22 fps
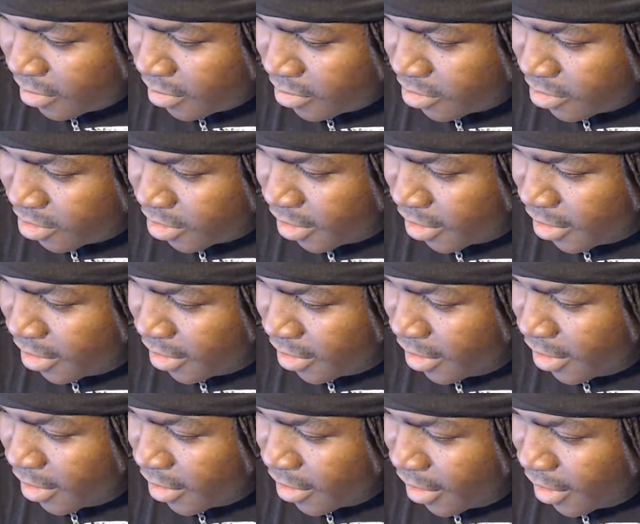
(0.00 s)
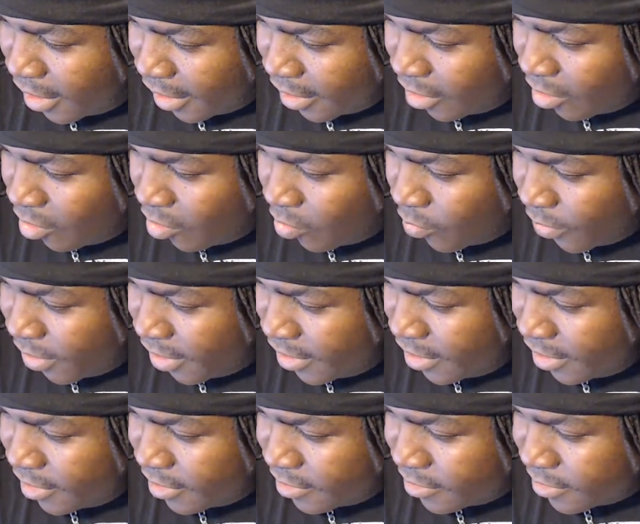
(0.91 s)
Jay, I
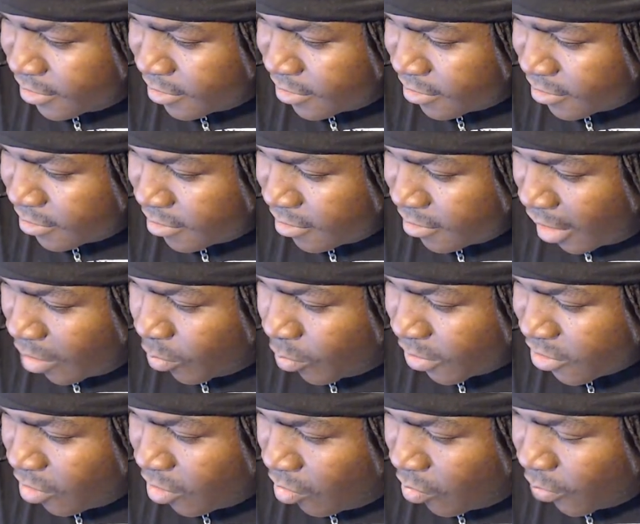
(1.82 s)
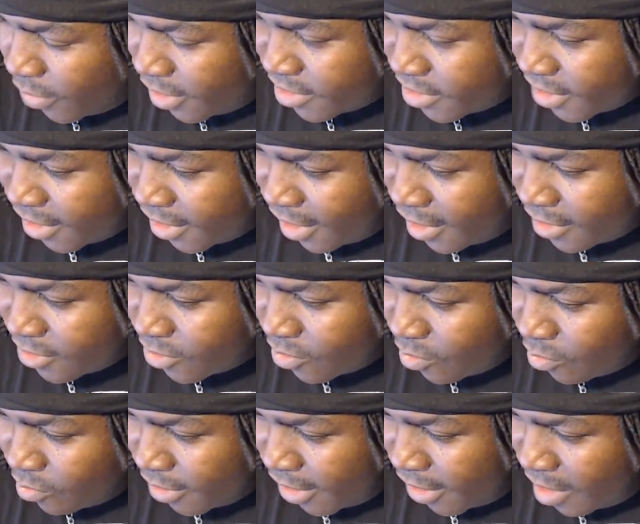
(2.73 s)
always, I was always a
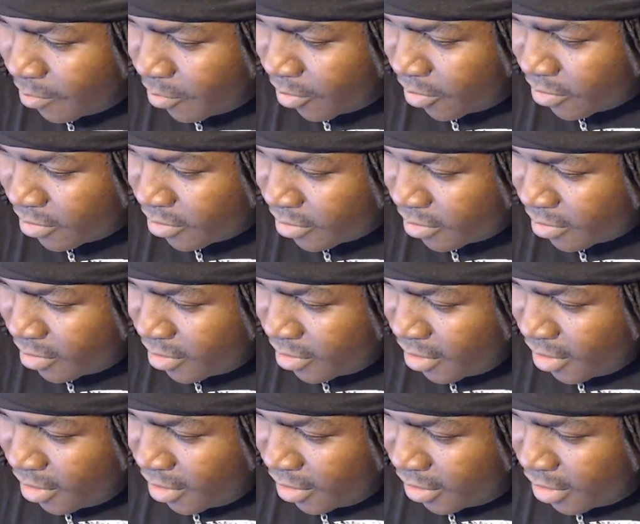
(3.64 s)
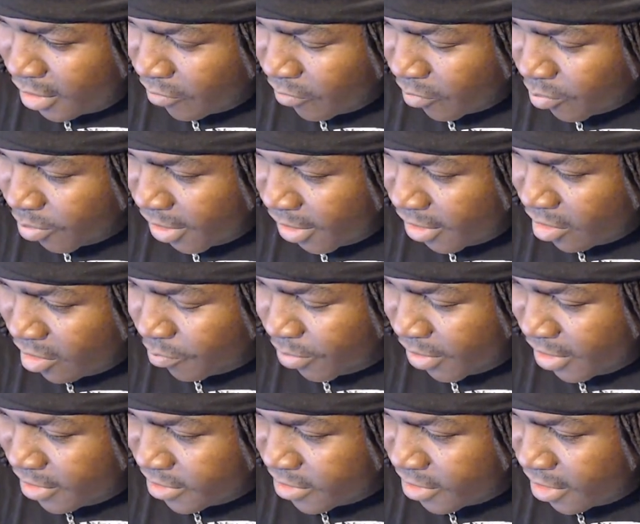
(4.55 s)
console gamer. Never played on
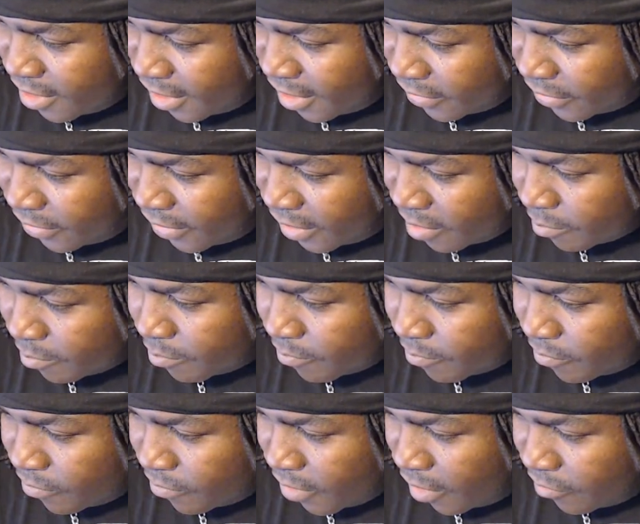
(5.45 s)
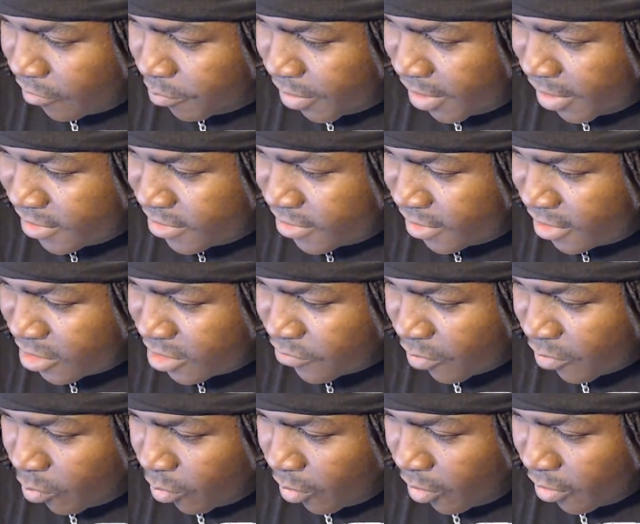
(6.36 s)
PC. I think of PCs
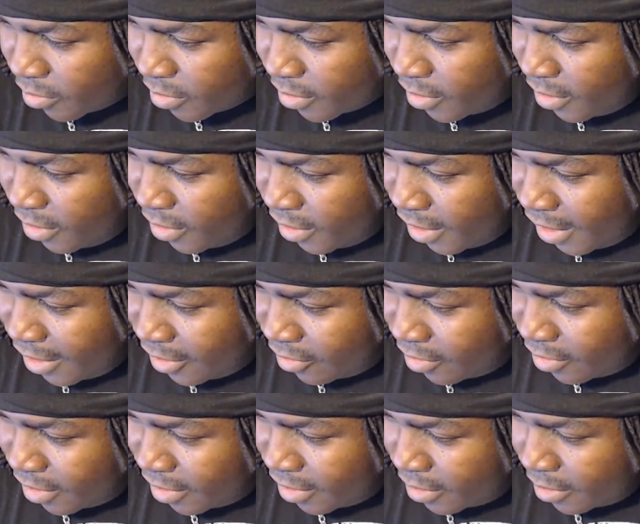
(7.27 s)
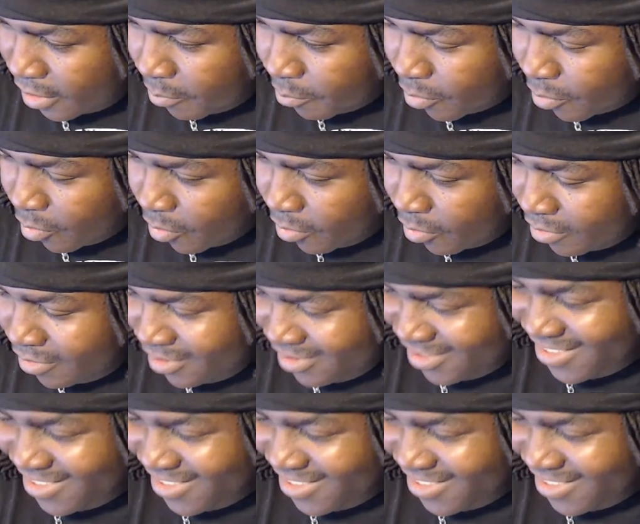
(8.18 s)
for work, internet, and porn,